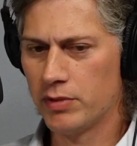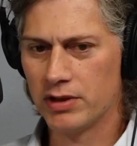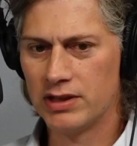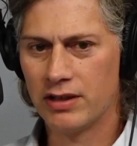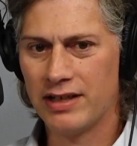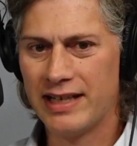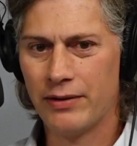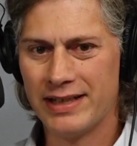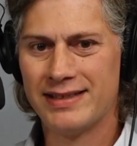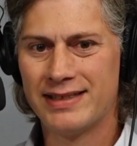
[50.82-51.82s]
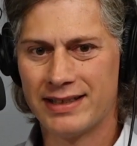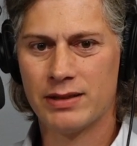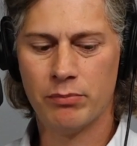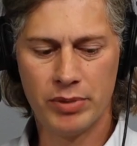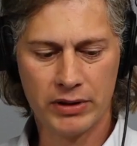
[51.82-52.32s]
military, now a
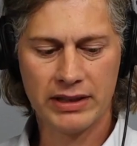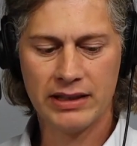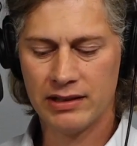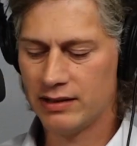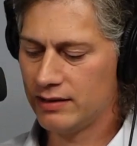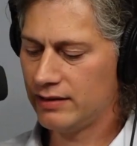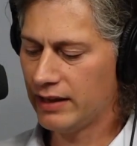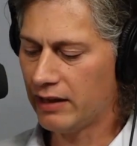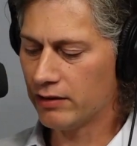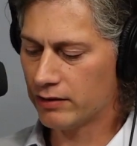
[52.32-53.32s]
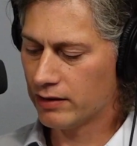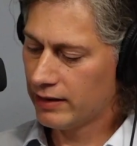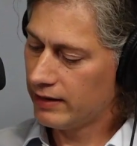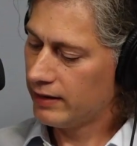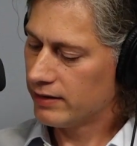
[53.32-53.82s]
$6 billion
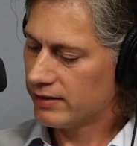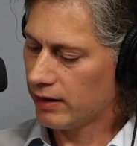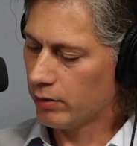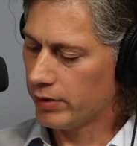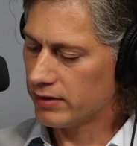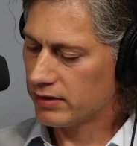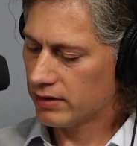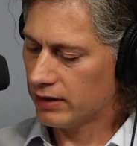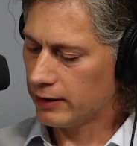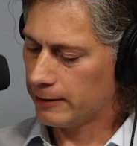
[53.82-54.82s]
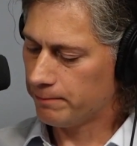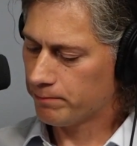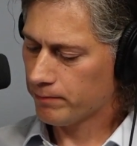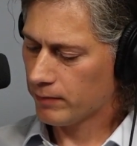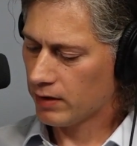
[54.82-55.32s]
settlement um,
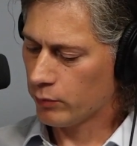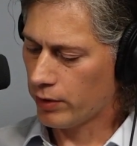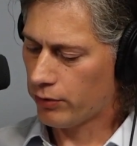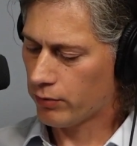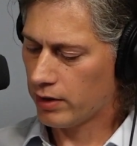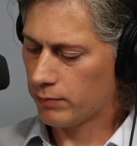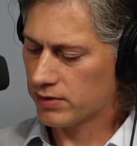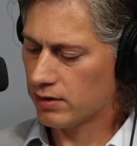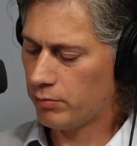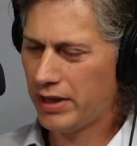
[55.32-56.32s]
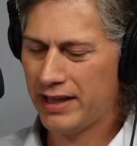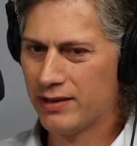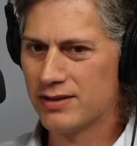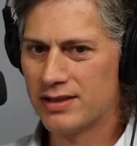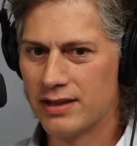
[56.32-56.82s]
where 3M is going to pay
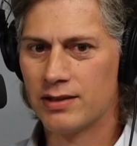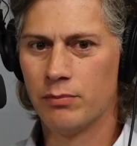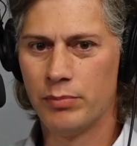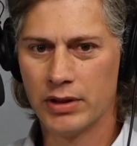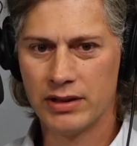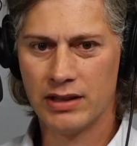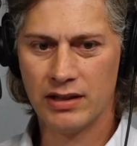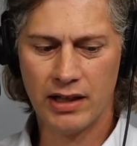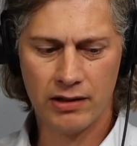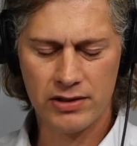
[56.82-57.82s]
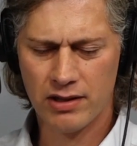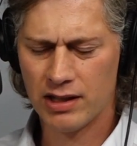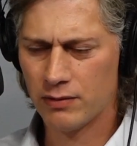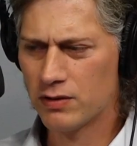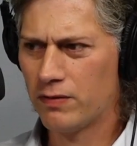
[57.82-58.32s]
out $6 billion. I
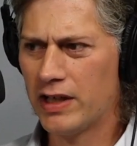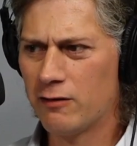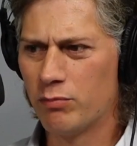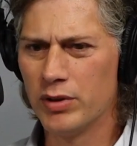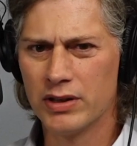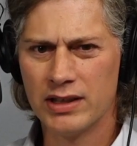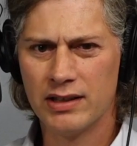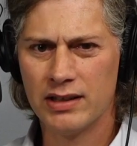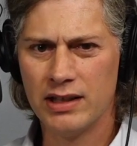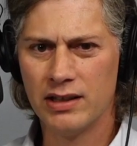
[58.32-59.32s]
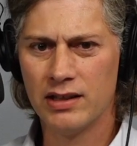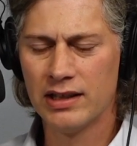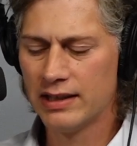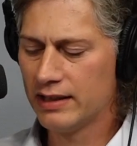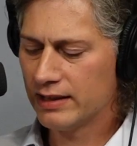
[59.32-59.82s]
think it was $5 billion in
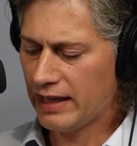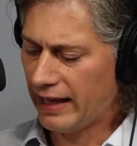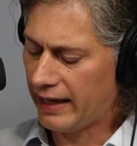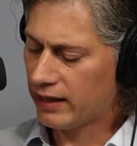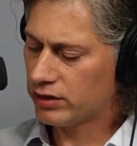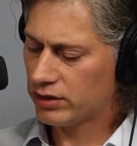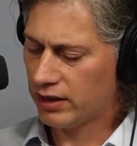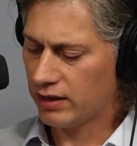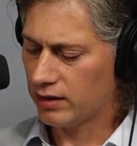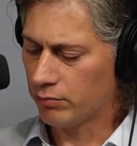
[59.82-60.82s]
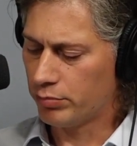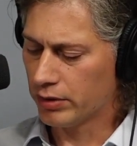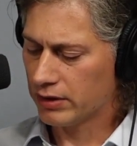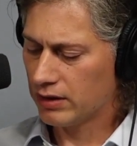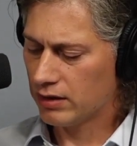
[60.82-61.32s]
cash and a
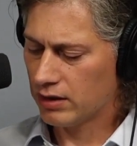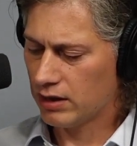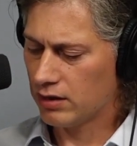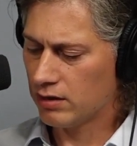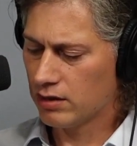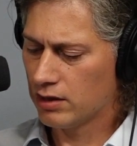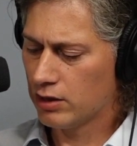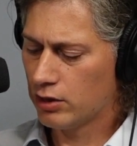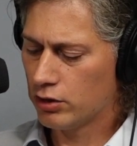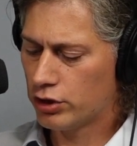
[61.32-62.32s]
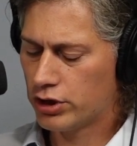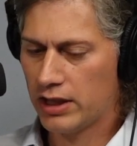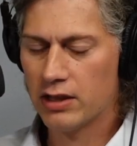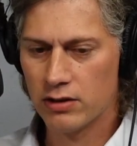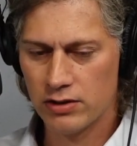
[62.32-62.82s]
billion in
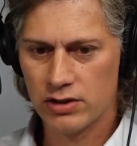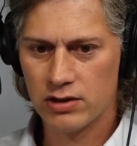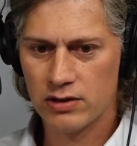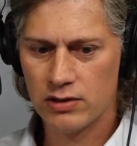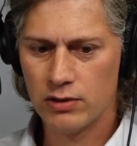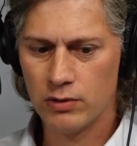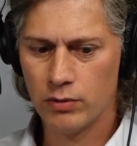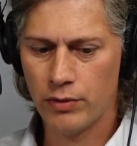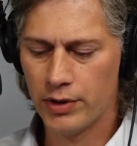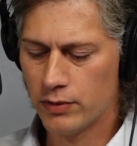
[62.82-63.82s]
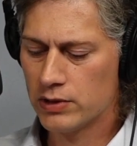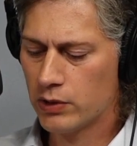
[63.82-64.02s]
shares to those